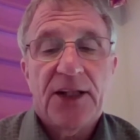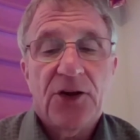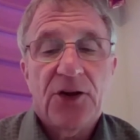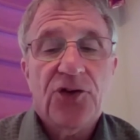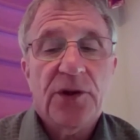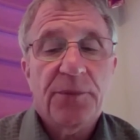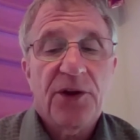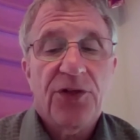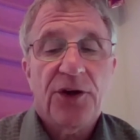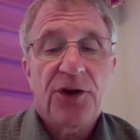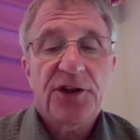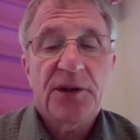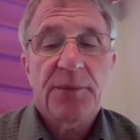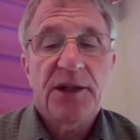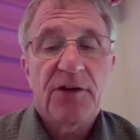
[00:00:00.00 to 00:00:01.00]
It used to be
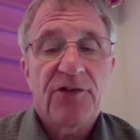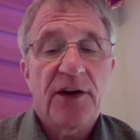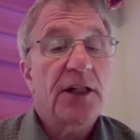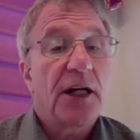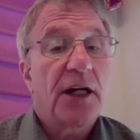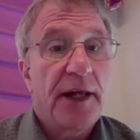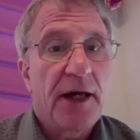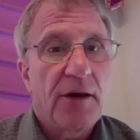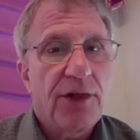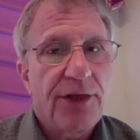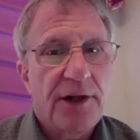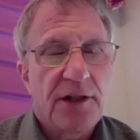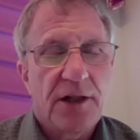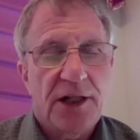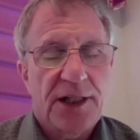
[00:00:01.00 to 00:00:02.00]
thought to be a very
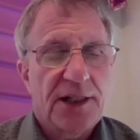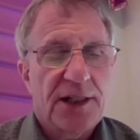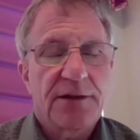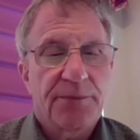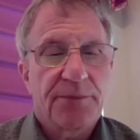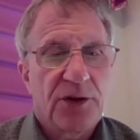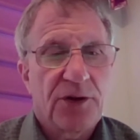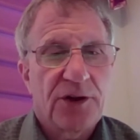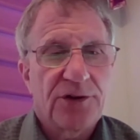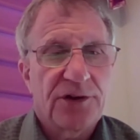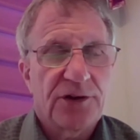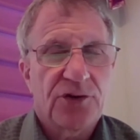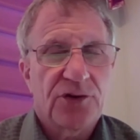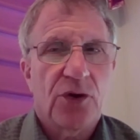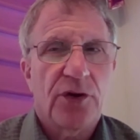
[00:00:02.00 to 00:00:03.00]
unhealthy diet
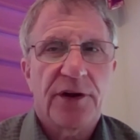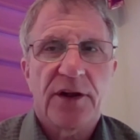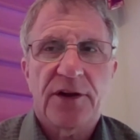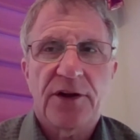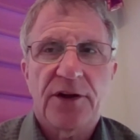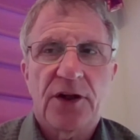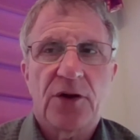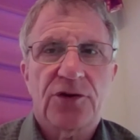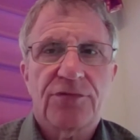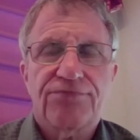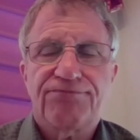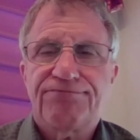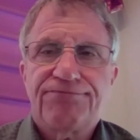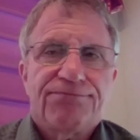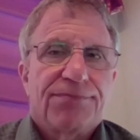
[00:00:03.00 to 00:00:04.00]
because it's all
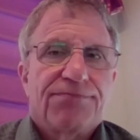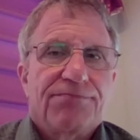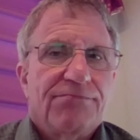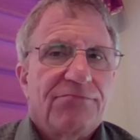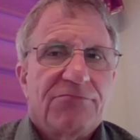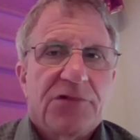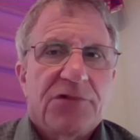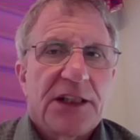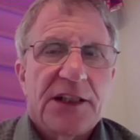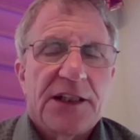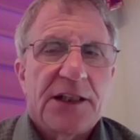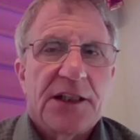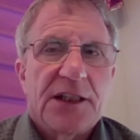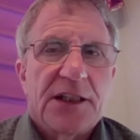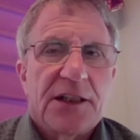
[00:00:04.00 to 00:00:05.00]

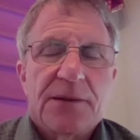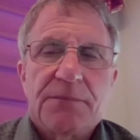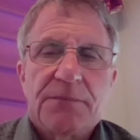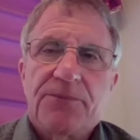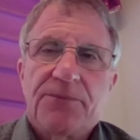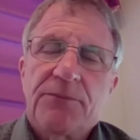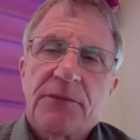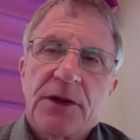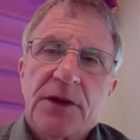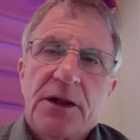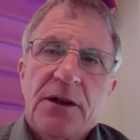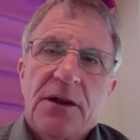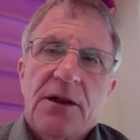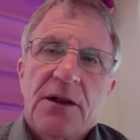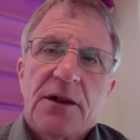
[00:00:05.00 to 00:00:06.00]
really,
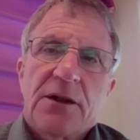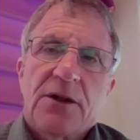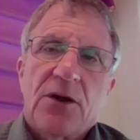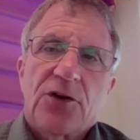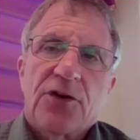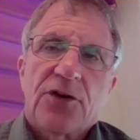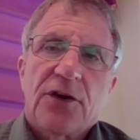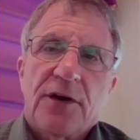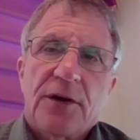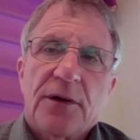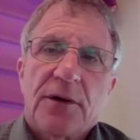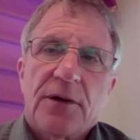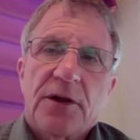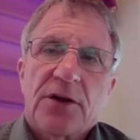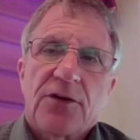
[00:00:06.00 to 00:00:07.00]

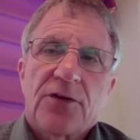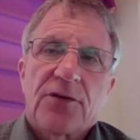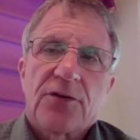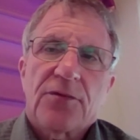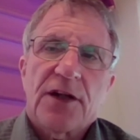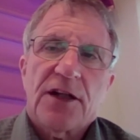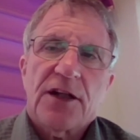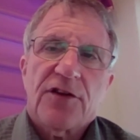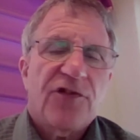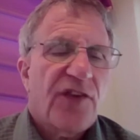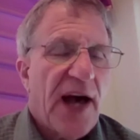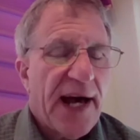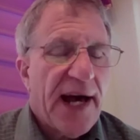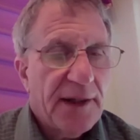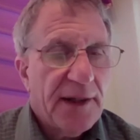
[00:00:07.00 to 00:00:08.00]
it's
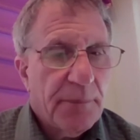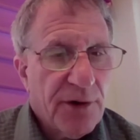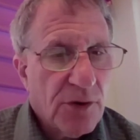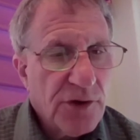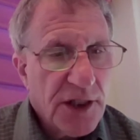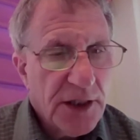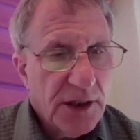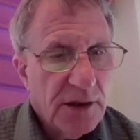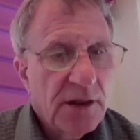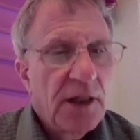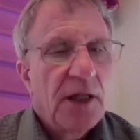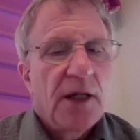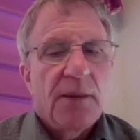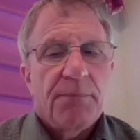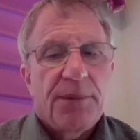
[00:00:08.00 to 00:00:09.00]
fat and protein.
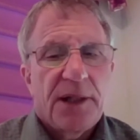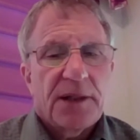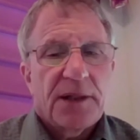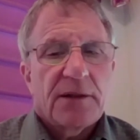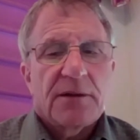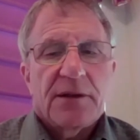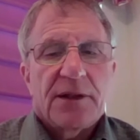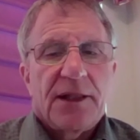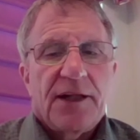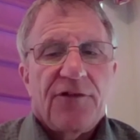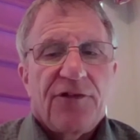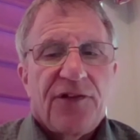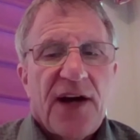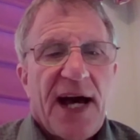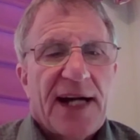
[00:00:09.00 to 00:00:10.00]
Yeah, it's polysaturated
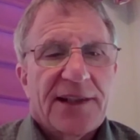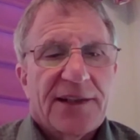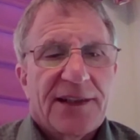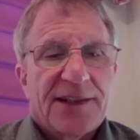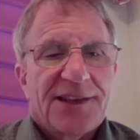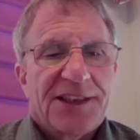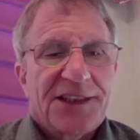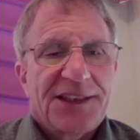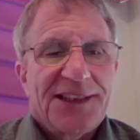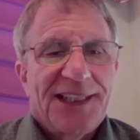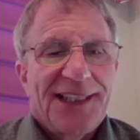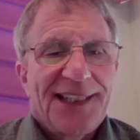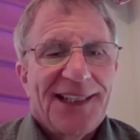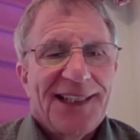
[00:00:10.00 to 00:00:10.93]
fat and protein. Yeah.